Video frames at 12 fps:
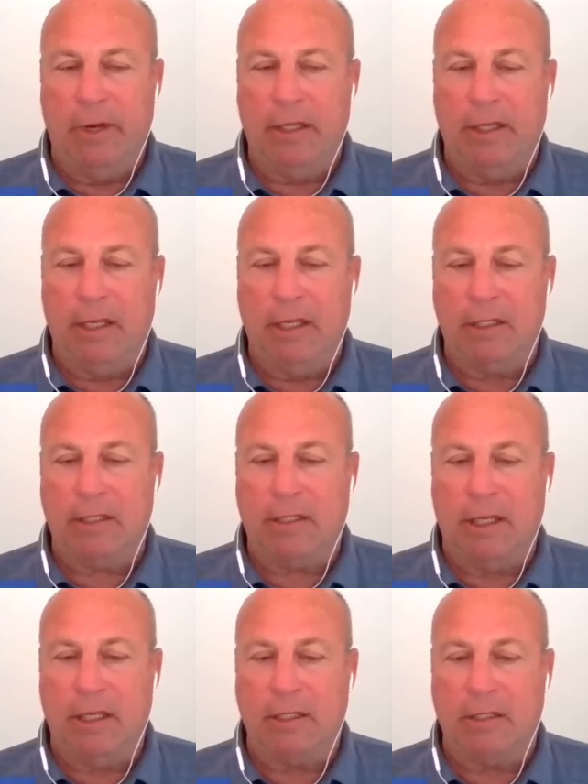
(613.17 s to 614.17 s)
I read
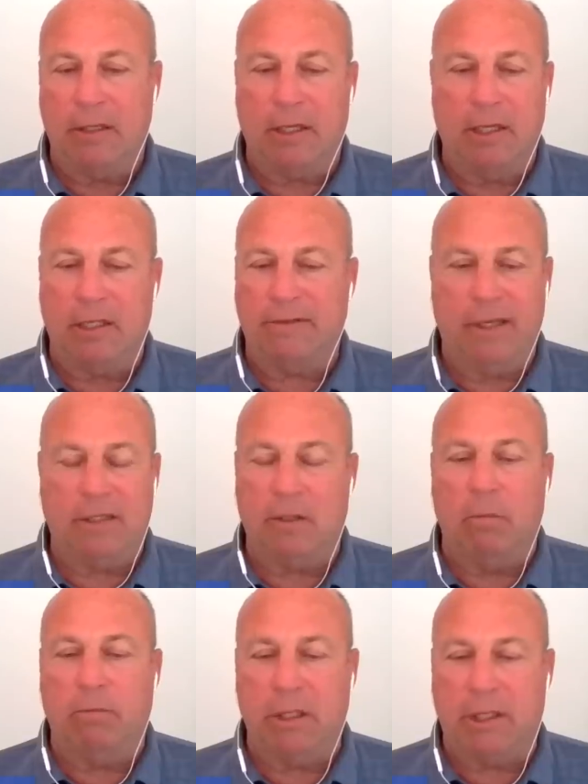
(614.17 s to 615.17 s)
his look in his
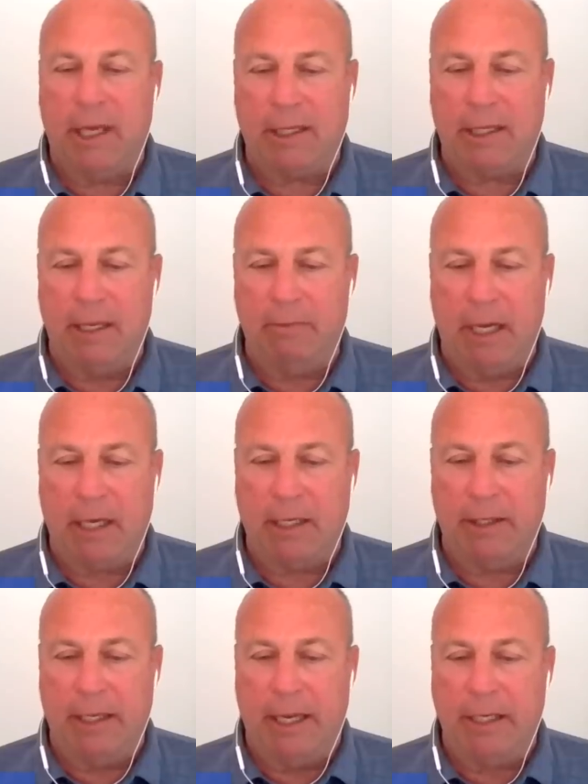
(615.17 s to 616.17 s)
face. Don't put that guy
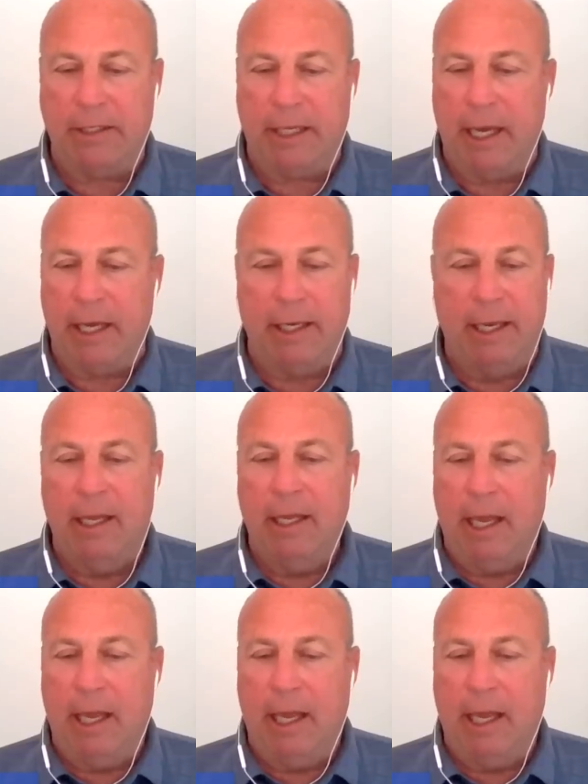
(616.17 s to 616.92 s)
back on the ice again."